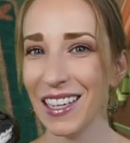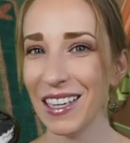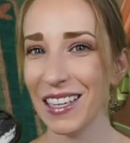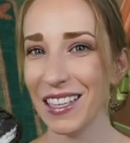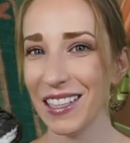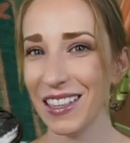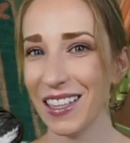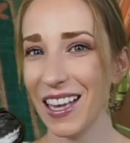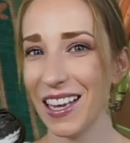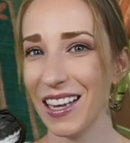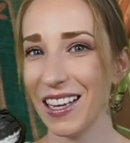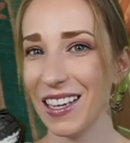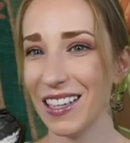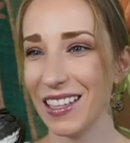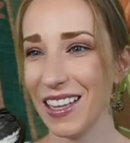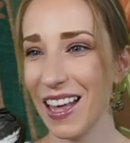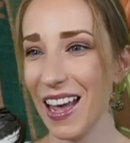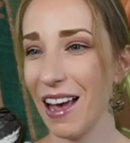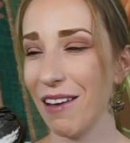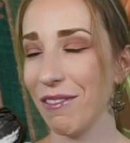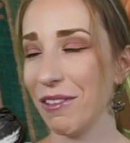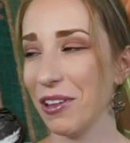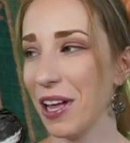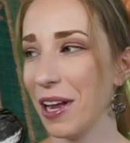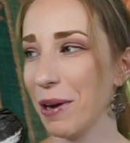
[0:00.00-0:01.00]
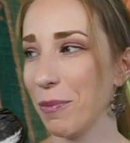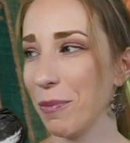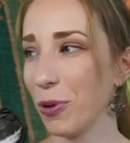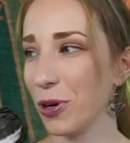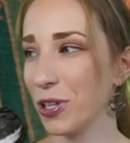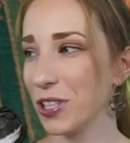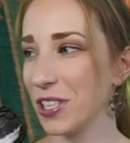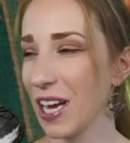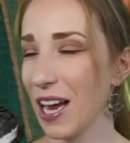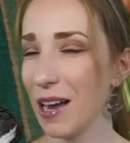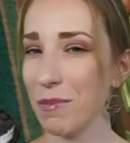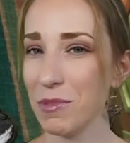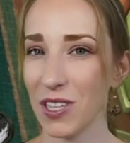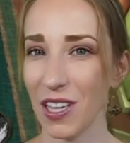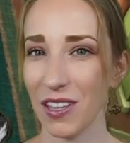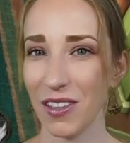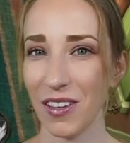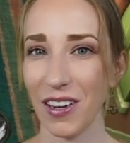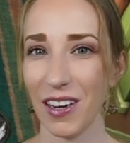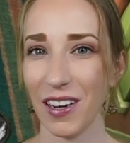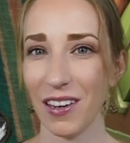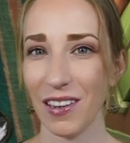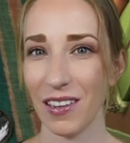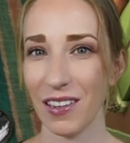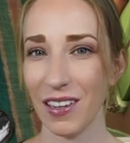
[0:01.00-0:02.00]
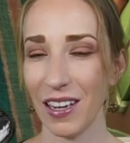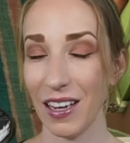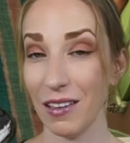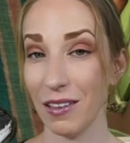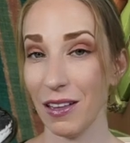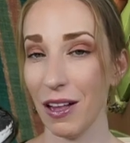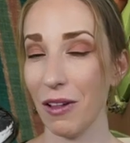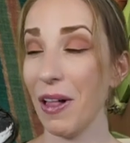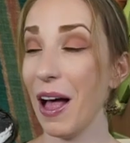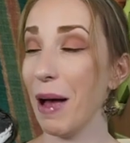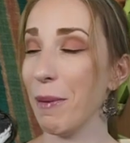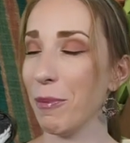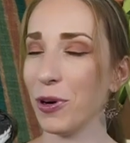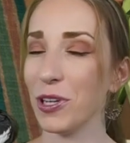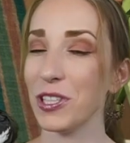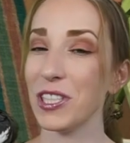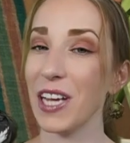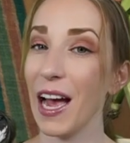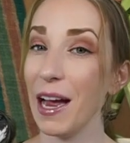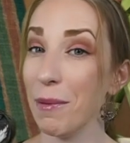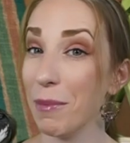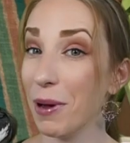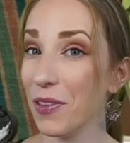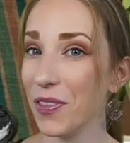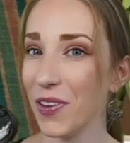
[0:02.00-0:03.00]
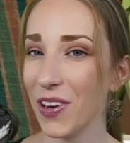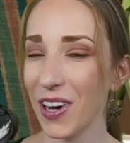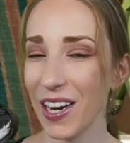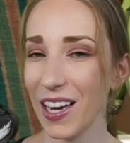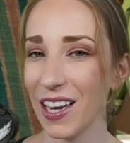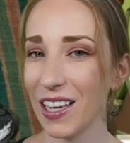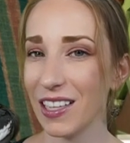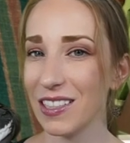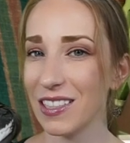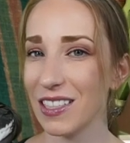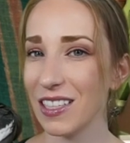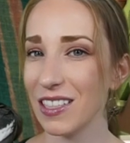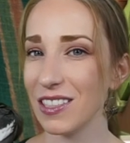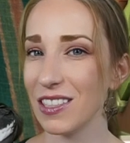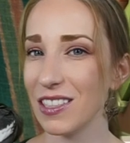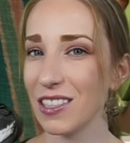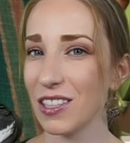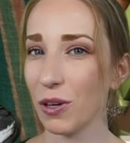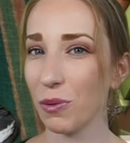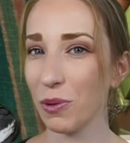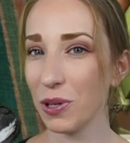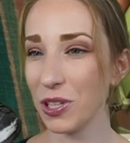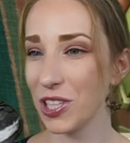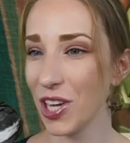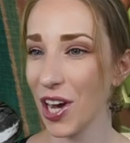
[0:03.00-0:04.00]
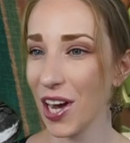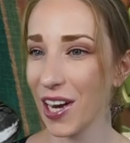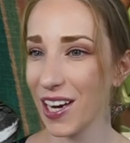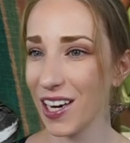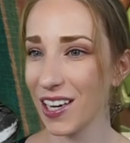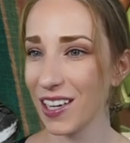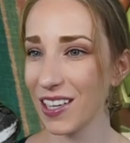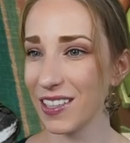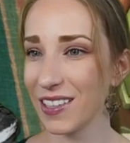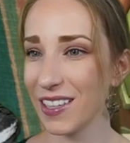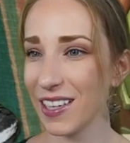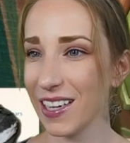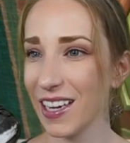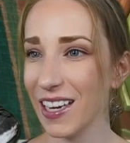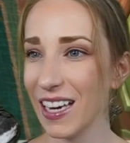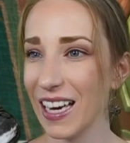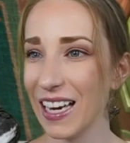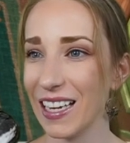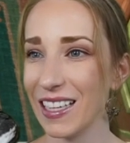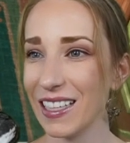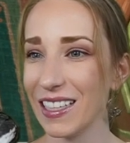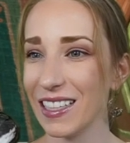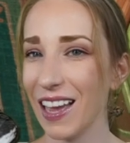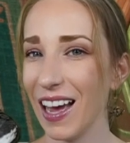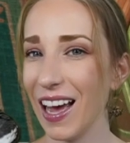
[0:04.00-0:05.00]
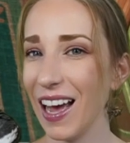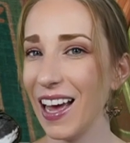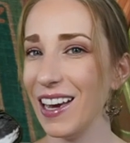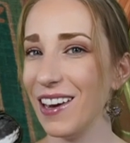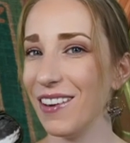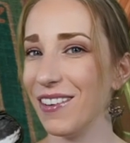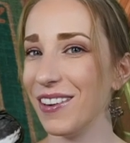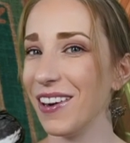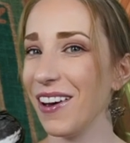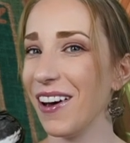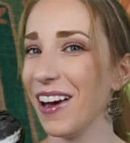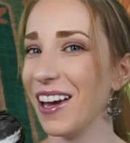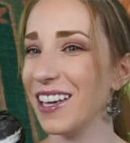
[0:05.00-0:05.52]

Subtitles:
Then they have a lot more times on their a lot more time on their hands since they're retired, and I don't know, I